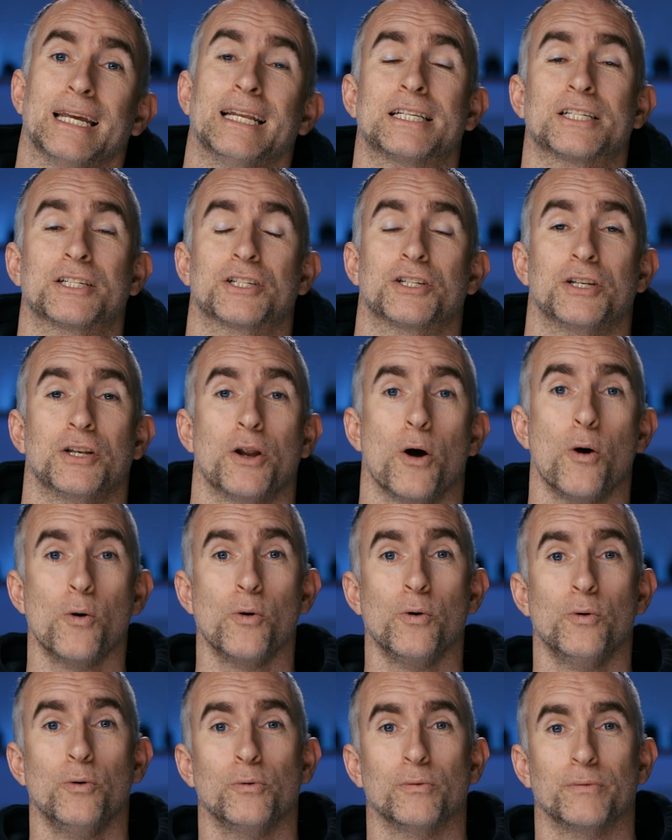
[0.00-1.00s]
It's
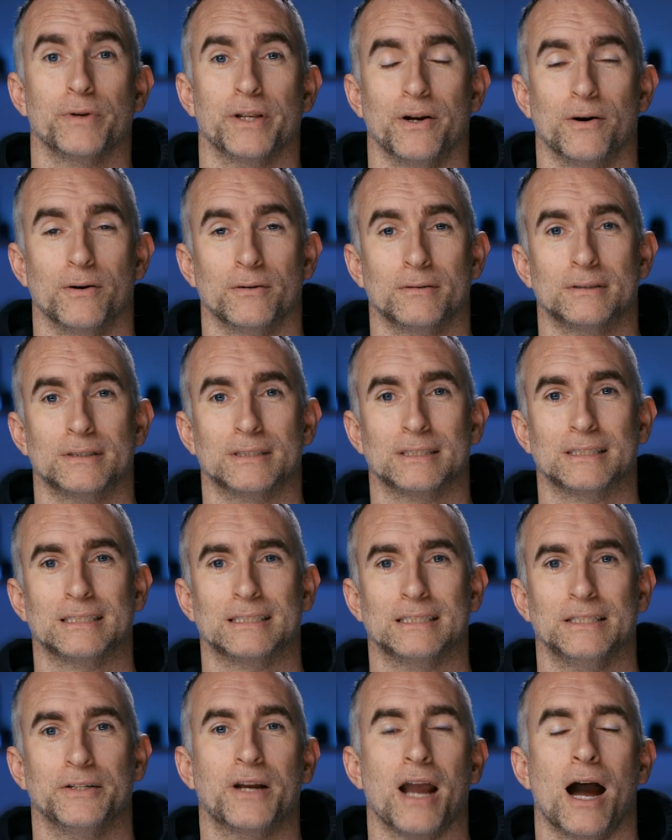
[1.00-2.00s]
no, you know,
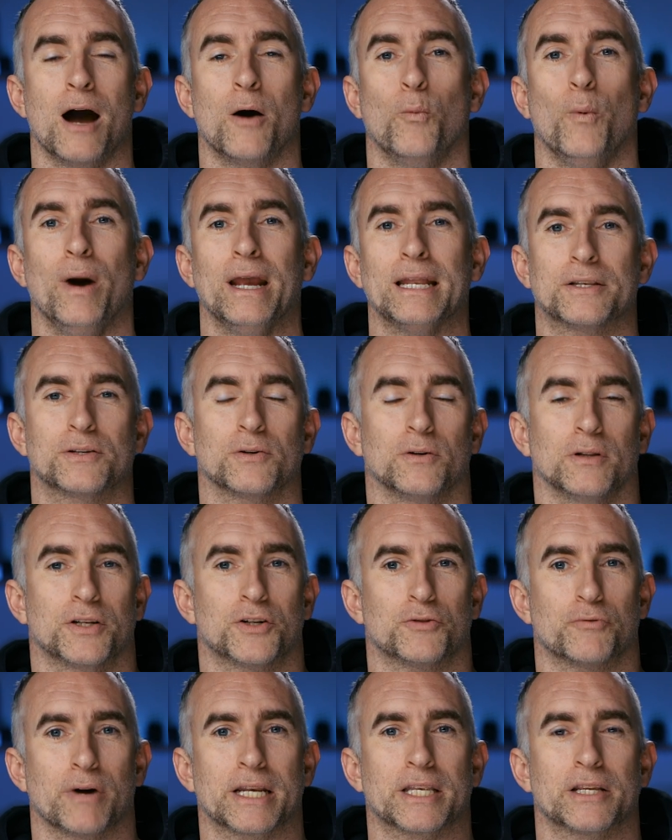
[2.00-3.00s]
you can't wait till
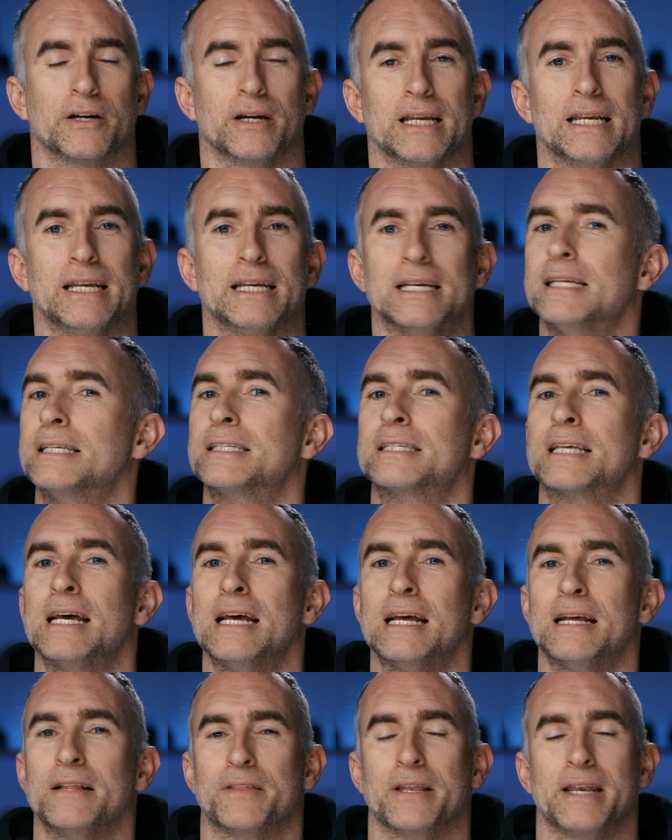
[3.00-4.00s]
a director is
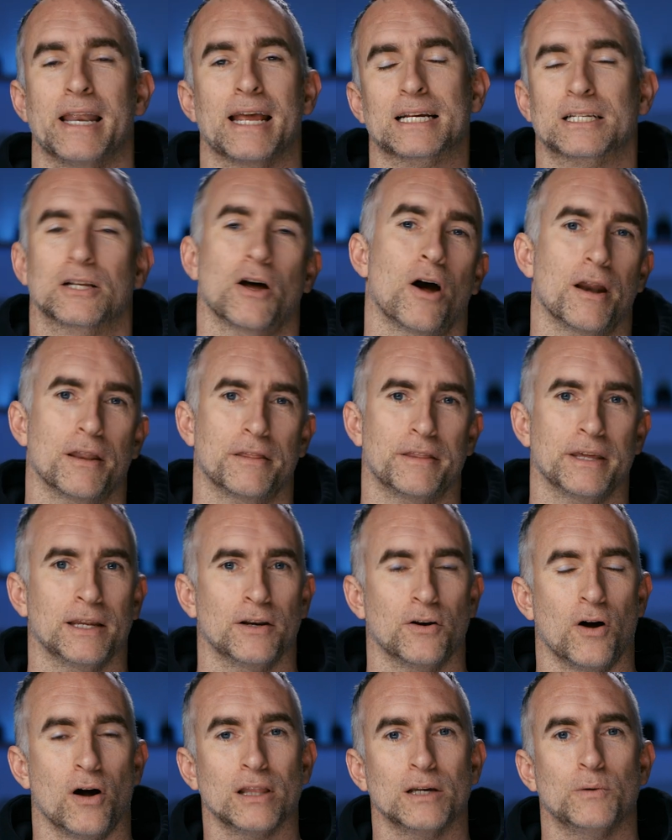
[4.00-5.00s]
the next hot
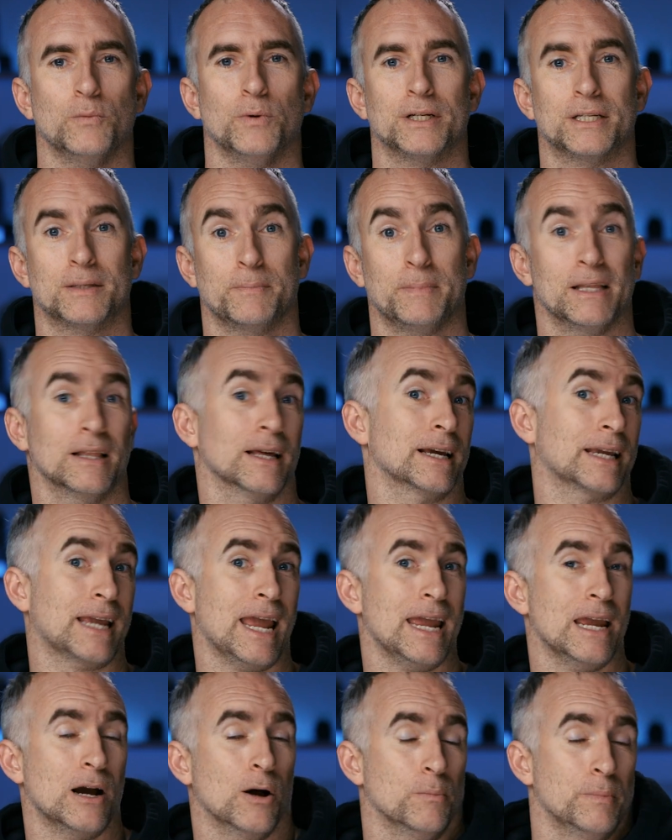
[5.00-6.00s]
thing in Hollywood to be like,
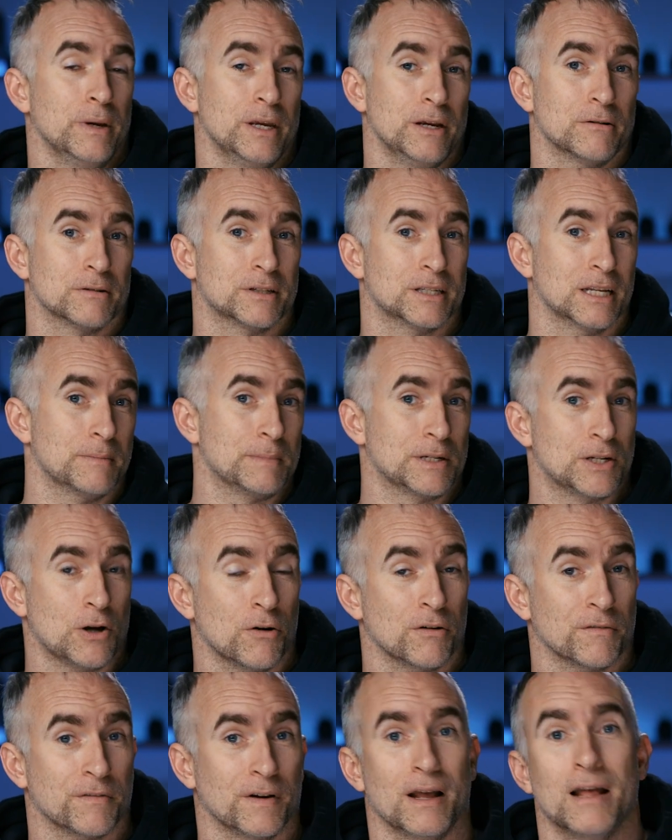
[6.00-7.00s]
hey, I'll be your
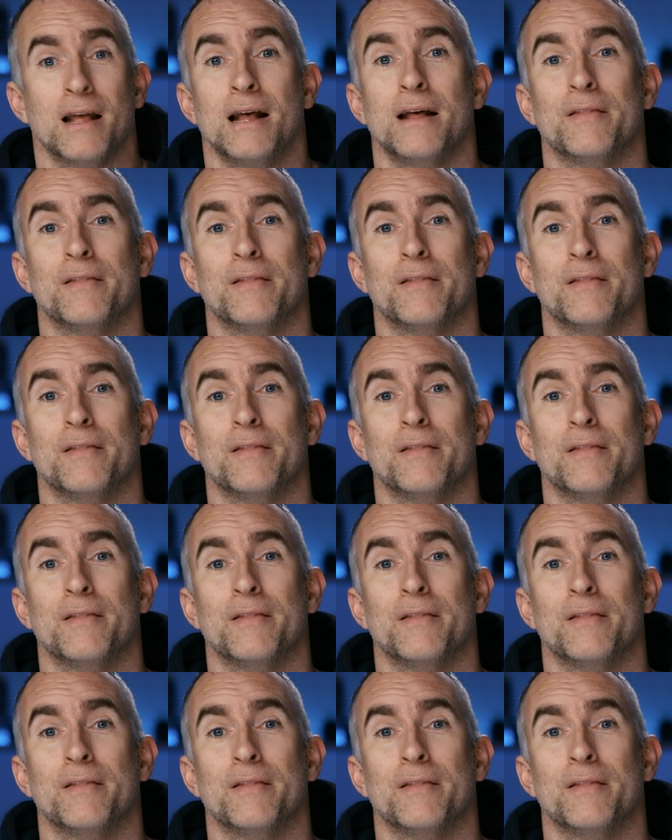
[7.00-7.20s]
cinematographer.